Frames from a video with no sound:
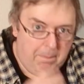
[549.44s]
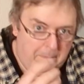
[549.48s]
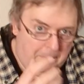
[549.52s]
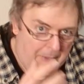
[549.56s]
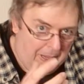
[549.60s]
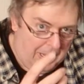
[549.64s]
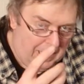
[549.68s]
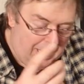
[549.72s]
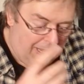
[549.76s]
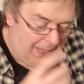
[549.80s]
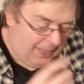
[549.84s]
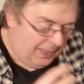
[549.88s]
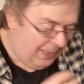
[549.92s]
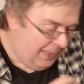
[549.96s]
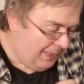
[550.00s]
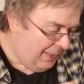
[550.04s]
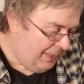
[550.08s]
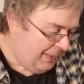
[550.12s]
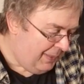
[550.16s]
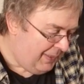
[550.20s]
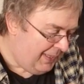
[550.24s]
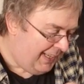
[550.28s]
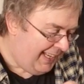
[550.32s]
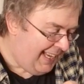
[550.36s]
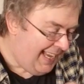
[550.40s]
But
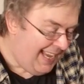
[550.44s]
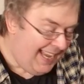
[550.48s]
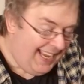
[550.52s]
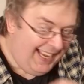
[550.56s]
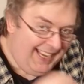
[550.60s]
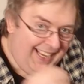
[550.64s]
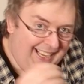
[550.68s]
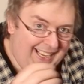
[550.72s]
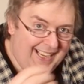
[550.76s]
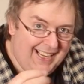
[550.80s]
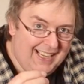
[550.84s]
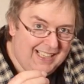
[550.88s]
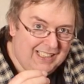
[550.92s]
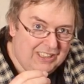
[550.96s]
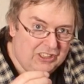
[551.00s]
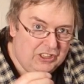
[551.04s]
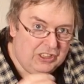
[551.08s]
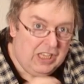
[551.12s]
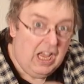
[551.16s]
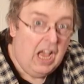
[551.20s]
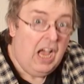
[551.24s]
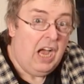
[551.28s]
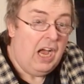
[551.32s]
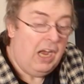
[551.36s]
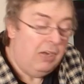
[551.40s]
the key
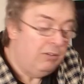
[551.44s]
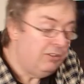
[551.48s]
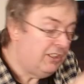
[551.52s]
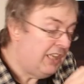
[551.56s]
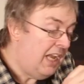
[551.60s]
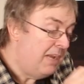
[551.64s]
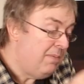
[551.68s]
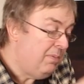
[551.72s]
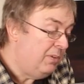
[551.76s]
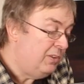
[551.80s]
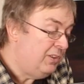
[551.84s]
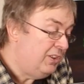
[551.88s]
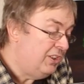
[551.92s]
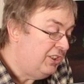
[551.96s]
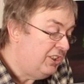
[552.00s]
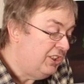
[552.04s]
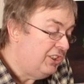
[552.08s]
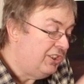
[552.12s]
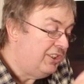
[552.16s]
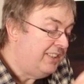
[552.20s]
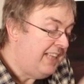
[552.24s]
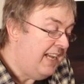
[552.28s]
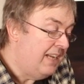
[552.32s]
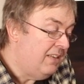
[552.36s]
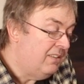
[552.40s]
is I was able to
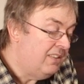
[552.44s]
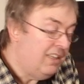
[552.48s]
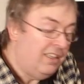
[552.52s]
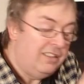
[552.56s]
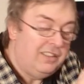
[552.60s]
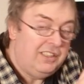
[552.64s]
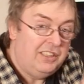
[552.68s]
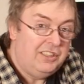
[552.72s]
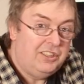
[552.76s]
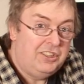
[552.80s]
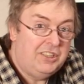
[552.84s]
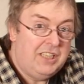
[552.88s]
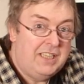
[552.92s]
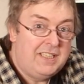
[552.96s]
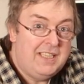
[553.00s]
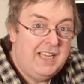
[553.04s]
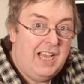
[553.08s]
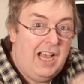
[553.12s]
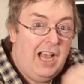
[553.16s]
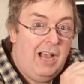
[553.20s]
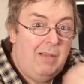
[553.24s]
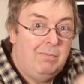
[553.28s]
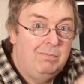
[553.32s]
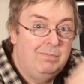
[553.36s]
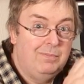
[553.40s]
just download it, set it
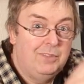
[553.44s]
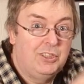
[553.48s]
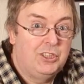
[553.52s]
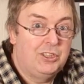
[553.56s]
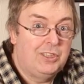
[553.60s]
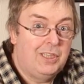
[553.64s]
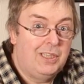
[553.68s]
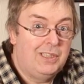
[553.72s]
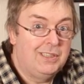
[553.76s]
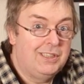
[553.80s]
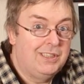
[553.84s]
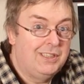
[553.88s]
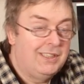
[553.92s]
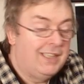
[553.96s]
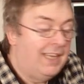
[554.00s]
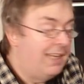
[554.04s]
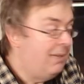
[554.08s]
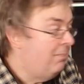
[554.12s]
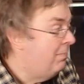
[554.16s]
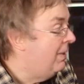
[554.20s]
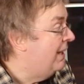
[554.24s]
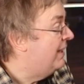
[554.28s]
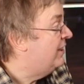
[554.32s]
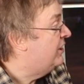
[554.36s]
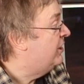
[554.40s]
up and start to
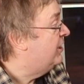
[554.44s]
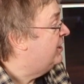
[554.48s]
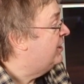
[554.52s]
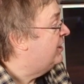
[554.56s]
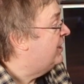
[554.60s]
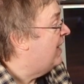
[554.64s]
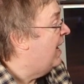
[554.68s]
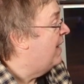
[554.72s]
take pictures.